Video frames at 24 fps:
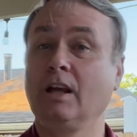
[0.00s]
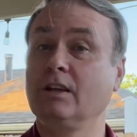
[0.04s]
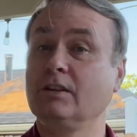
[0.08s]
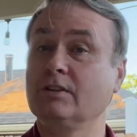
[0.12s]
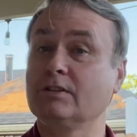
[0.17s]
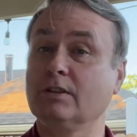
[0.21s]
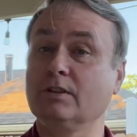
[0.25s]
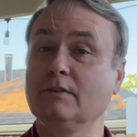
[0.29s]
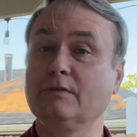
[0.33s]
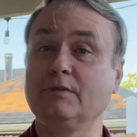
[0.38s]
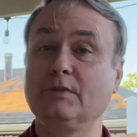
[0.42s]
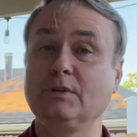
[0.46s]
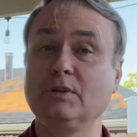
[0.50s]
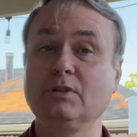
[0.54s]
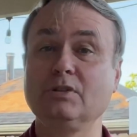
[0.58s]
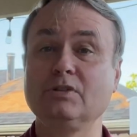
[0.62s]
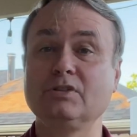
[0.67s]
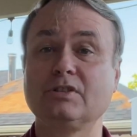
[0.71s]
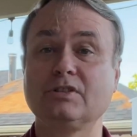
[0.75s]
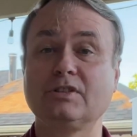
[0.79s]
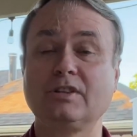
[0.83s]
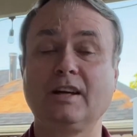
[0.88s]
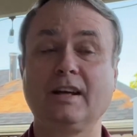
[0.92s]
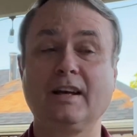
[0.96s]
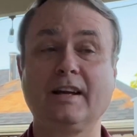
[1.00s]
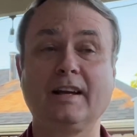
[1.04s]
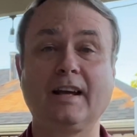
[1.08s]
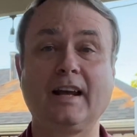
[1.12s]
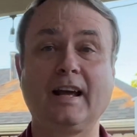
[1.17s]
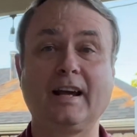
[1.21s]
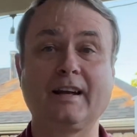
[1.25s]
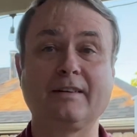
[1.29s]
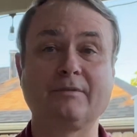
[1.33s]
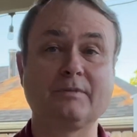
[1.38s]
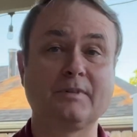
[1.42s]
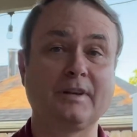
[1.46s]
Some foods that
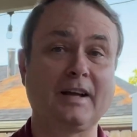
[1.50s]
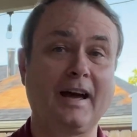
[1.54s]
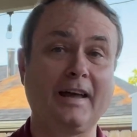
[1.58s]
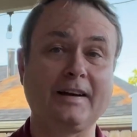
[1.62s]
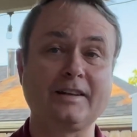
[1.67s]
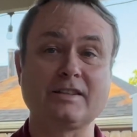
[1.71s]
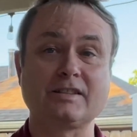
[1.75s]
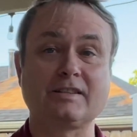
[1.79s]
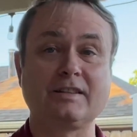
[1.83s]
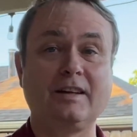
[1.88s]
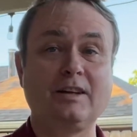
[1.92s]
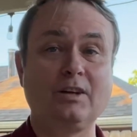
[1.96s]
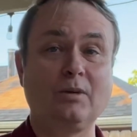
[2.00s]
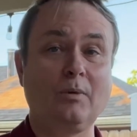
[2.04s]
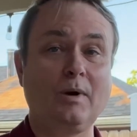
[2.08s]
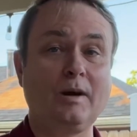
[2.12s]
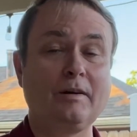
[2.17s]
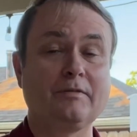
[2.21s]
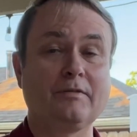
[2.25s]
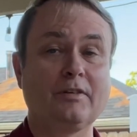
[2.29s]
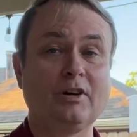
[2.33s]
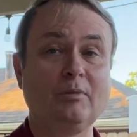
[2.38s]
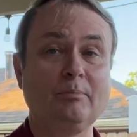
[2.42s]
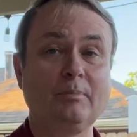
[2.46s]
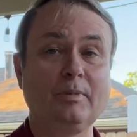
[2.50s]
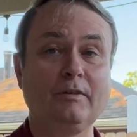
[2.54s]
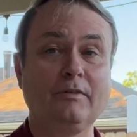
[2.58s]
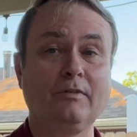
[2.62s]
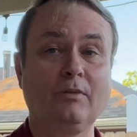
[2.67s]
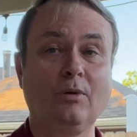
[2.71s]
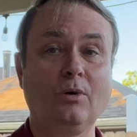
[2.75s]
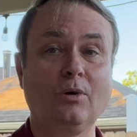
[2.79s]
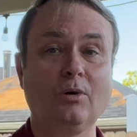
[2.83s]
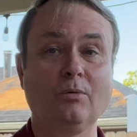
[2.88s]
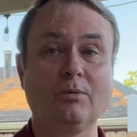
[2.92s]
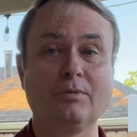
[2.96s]
I kind of stayed away from
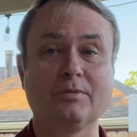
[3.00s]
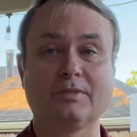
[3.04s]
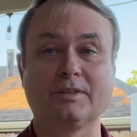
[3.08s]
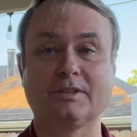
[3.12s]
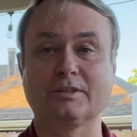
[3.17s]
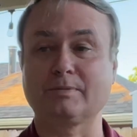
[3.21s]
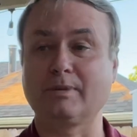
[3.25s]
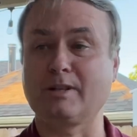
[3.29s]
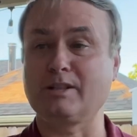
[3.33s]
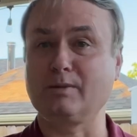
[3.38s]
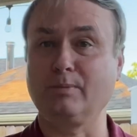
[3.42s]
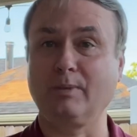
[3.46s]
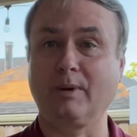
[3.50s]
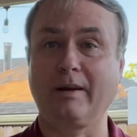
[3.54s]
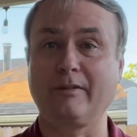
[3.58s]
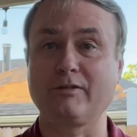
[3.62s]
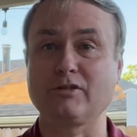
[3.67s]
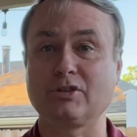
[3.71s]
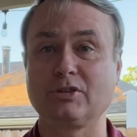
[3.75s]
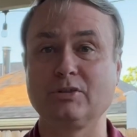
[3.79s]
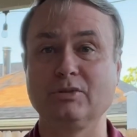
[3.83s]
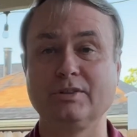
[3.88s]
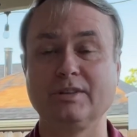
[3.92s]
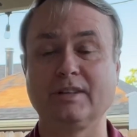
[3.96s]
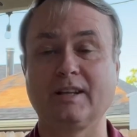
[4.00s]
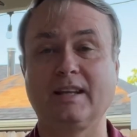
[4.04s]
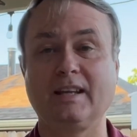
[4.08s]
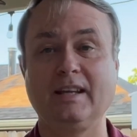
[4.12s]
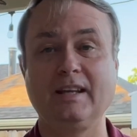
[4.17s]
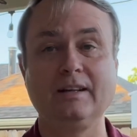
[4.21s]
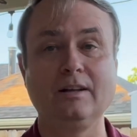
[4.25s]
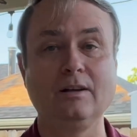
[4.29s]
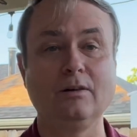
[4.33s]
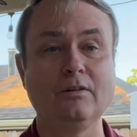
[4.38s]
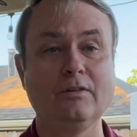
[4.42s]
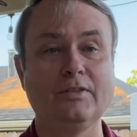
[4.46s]
before, especially when I was doing the
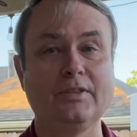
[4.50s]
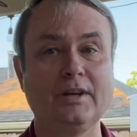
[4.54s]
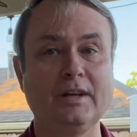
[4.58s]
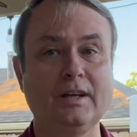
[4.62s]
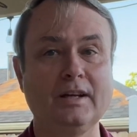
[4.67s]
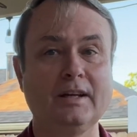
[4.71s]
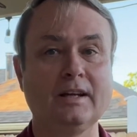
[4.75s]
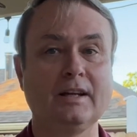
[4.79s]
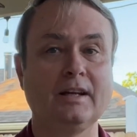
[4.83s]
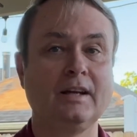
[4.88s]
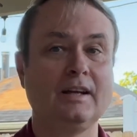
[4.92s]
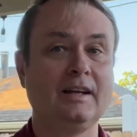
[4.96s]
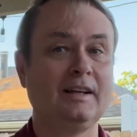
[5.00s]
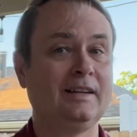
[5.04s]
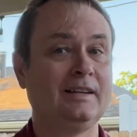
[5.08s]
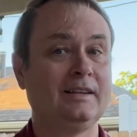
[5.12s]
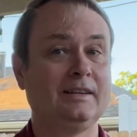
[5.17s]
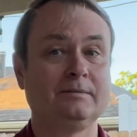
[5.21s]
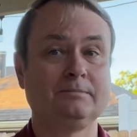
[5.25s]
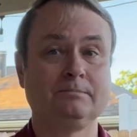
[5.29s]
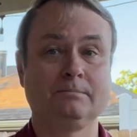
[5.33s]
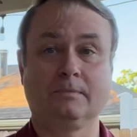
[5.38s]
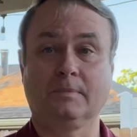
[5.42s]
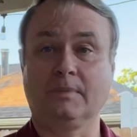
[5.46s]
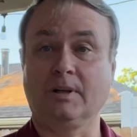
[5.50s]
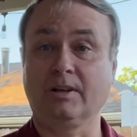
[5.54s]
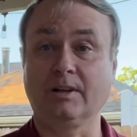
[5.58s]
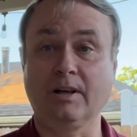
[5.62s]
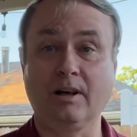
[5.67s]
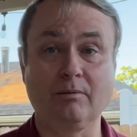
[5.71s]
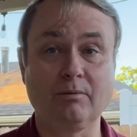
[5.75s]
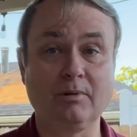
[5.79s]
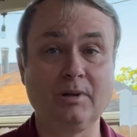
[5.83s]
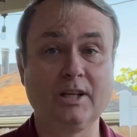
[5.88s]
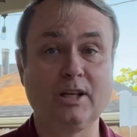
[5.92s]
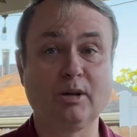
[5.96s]
keto thing, they're
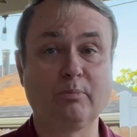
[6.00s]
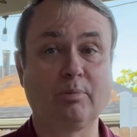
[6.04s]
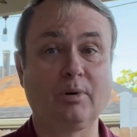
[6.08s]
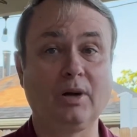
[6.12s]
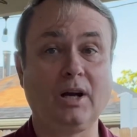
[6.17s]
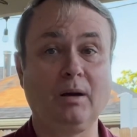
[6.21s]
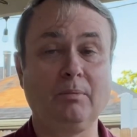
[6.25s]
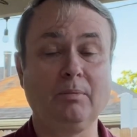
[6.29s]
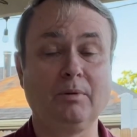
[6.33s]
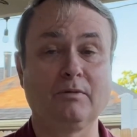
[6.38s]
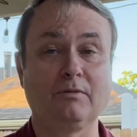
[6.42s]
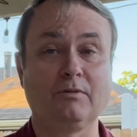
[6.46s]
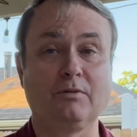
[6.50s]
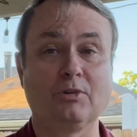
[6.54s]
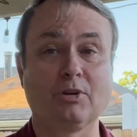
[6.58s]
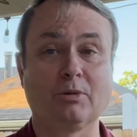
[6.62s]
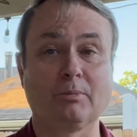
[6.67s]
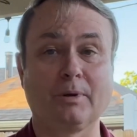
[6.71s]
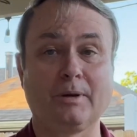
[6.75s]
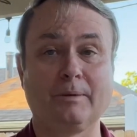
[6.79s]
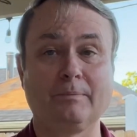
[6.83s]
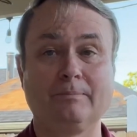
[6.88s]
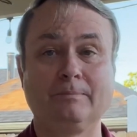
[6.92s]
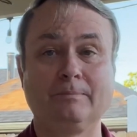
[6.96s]
not really a problem for me.